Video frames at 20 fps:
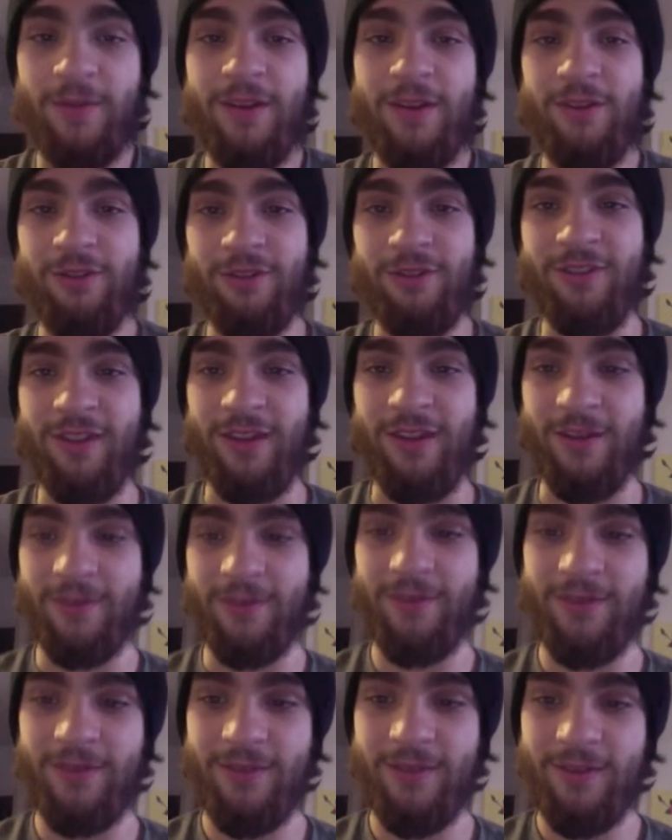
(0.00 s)
Interesting.
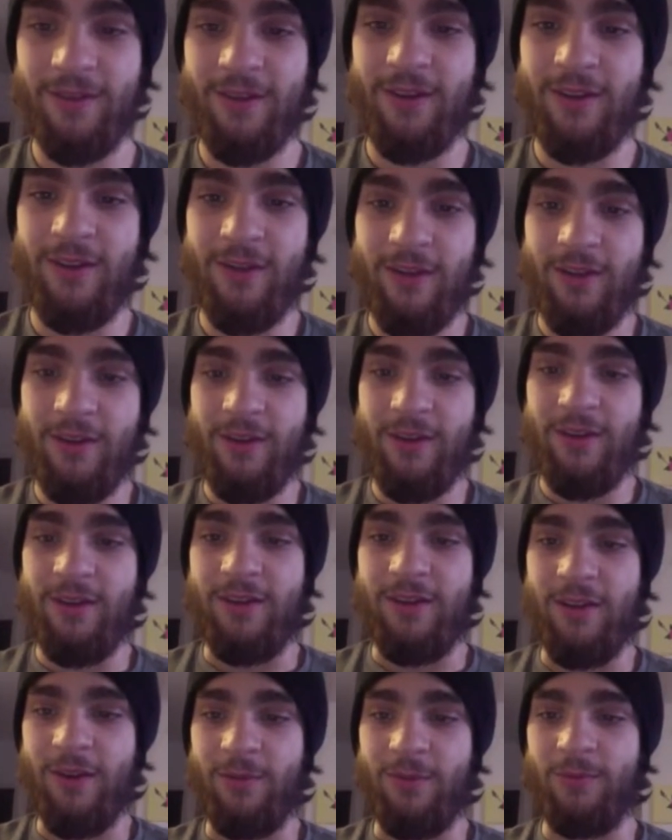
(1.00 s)

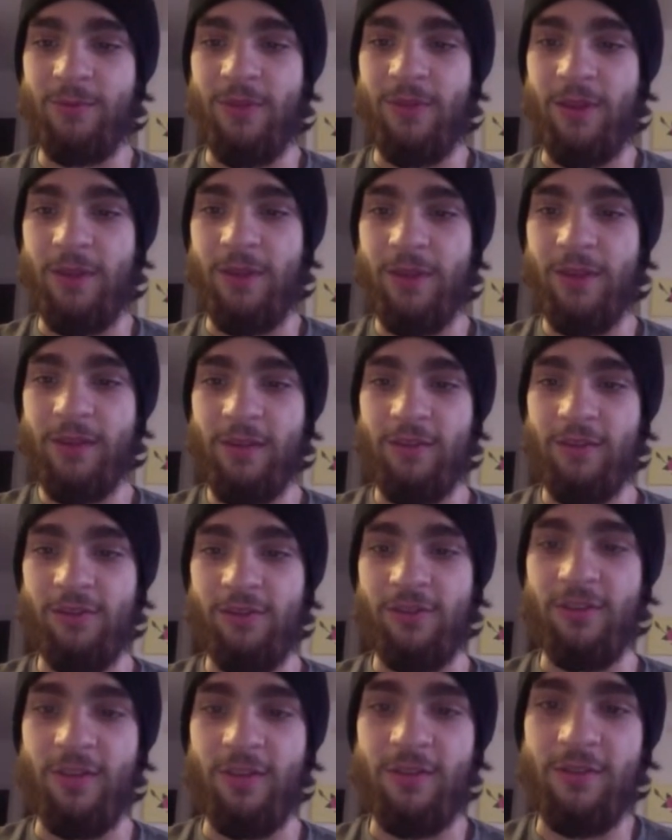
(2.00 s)
Now, I think this
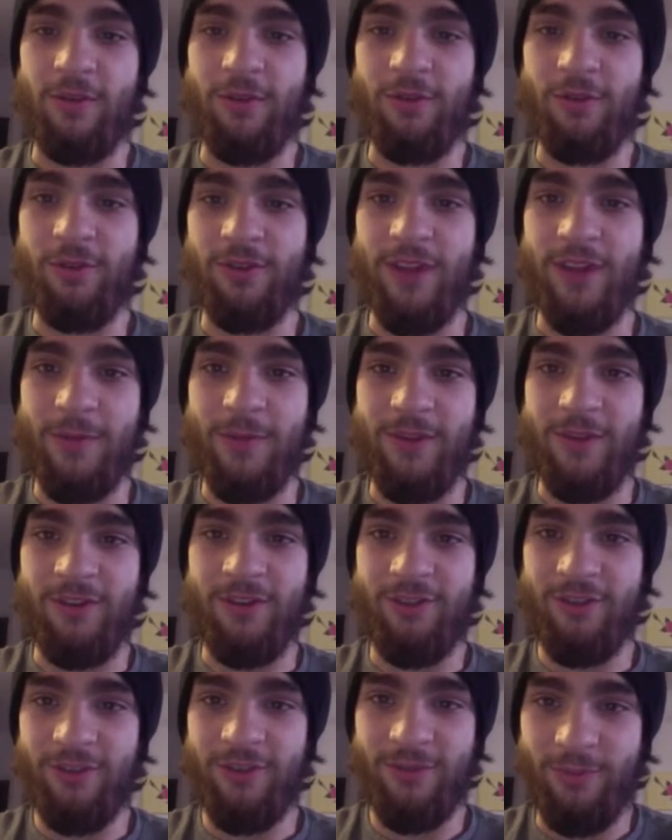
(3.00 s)
just does neutral
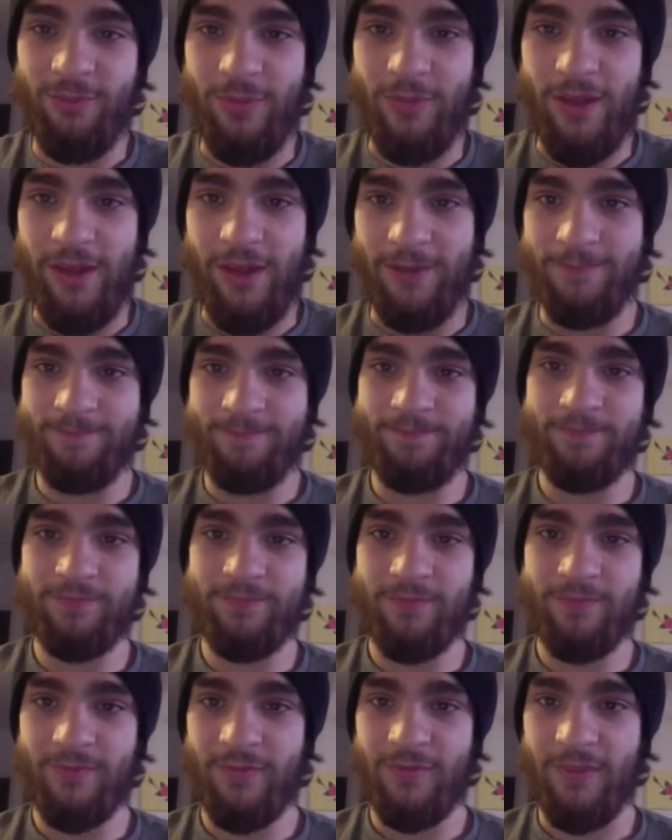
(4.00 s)
damage, but
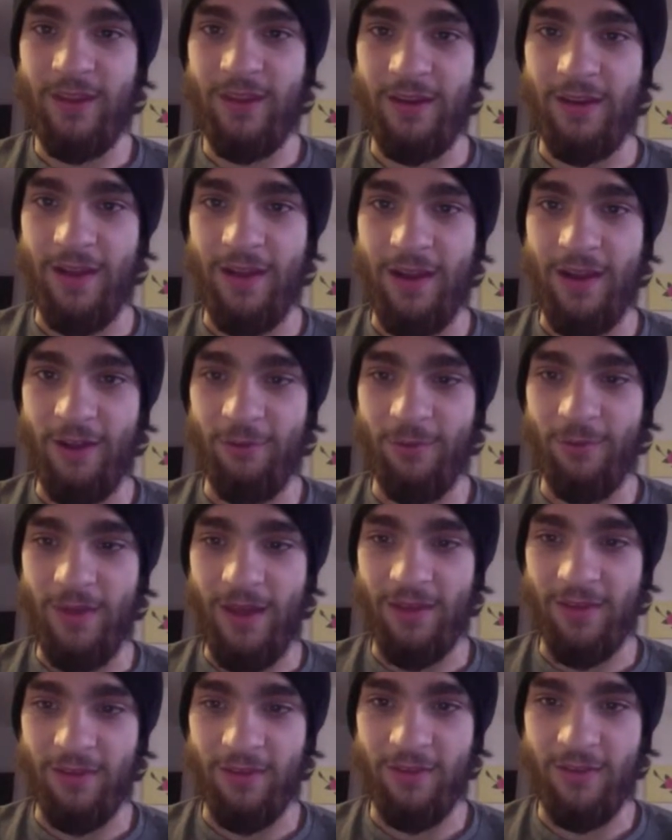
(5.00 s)
getting that health
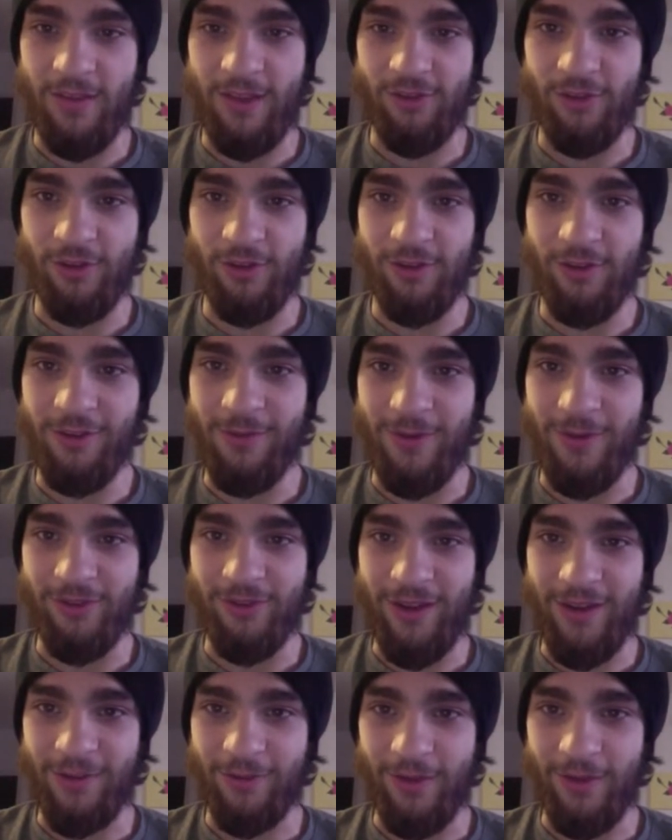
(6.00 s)
back is essential,
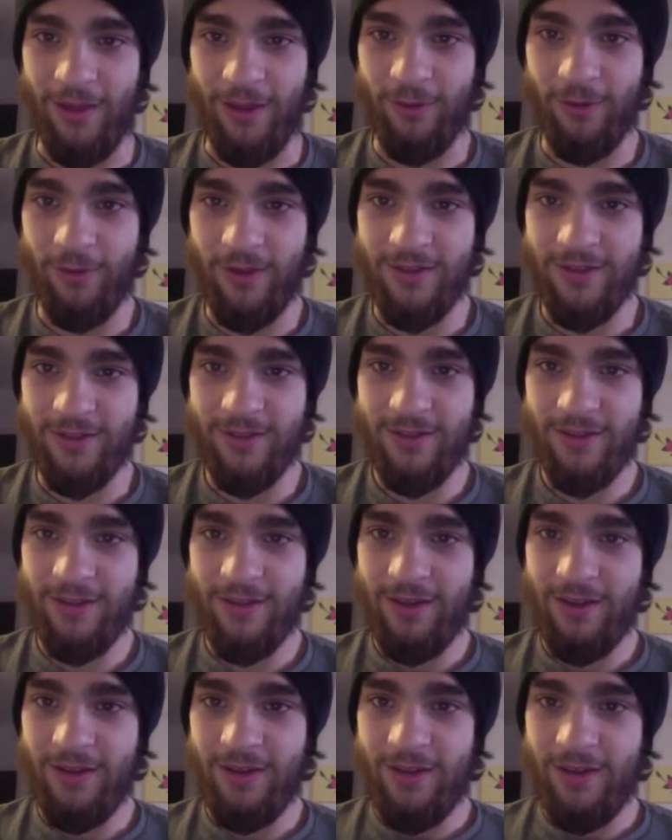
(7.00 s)
especially after that crit.
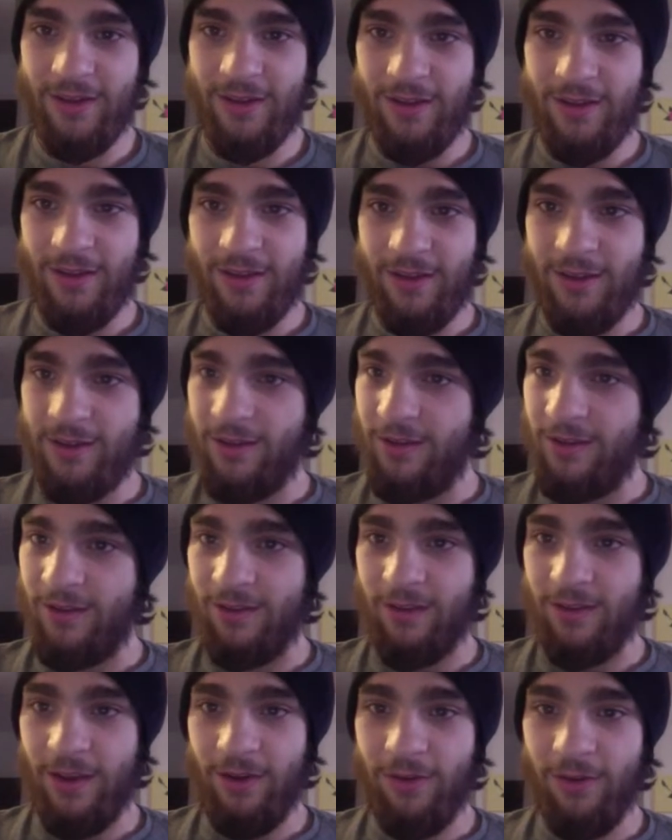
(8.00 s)

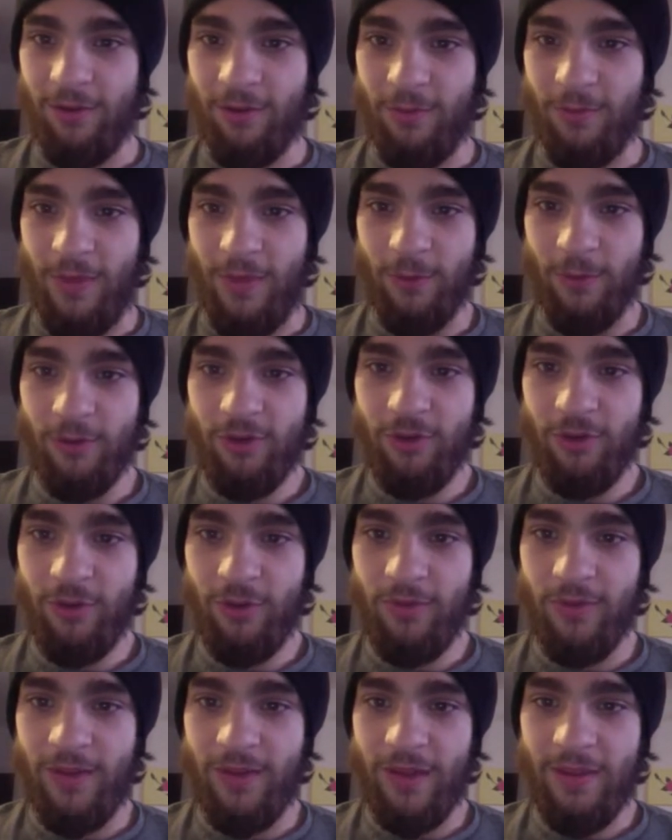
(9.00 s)
Gyarados, man. Where'd you
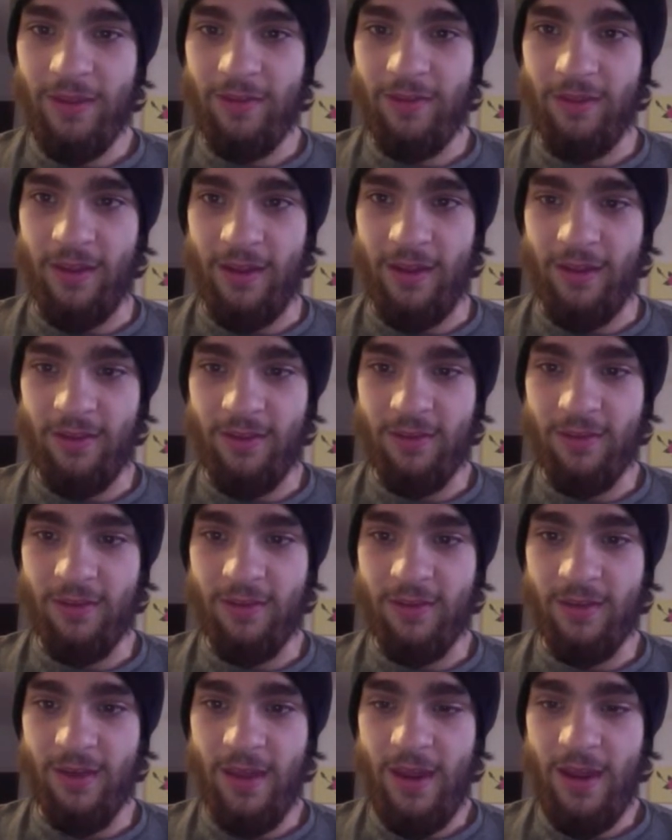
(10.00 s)
even get this thing?
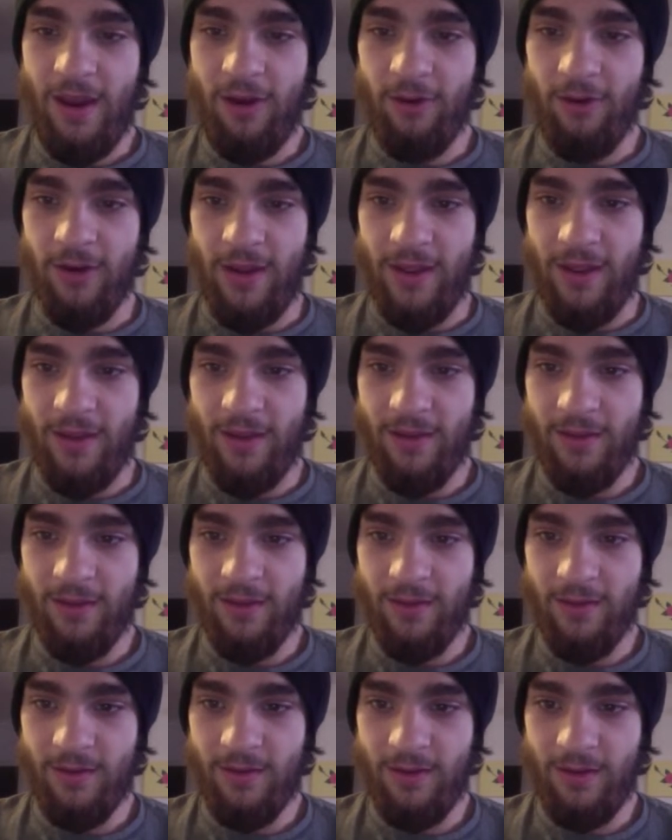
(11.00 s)
It's scary.
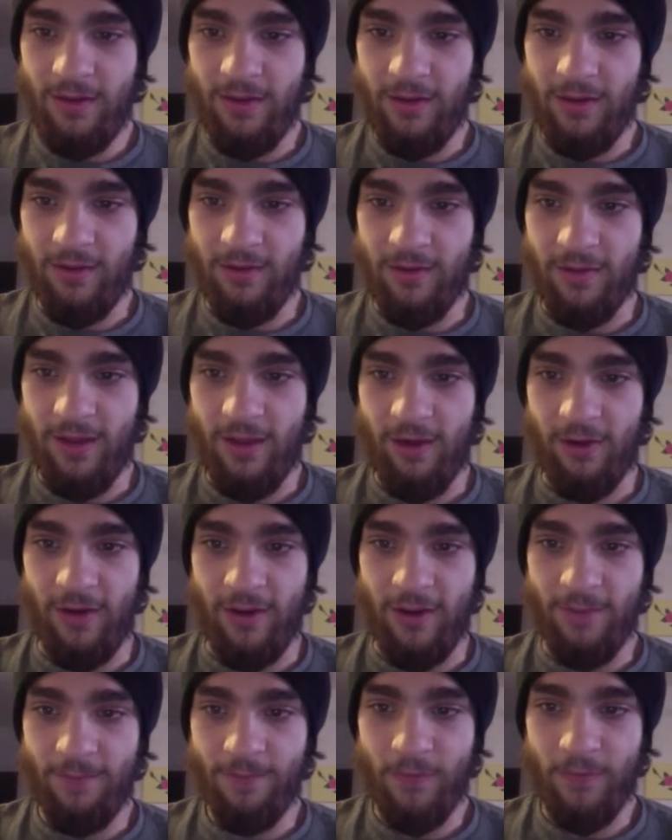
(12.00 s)
It is scary.
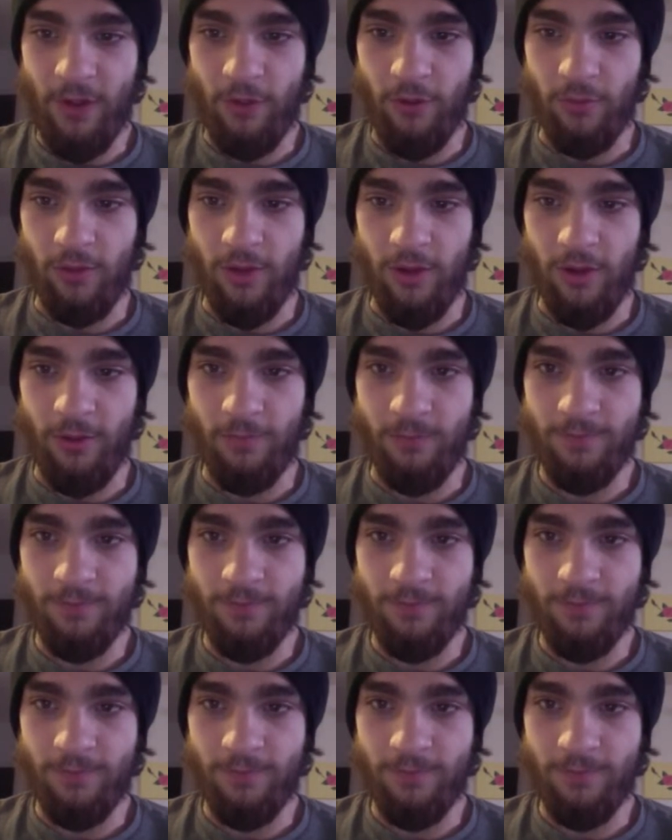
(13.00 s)
Oh no.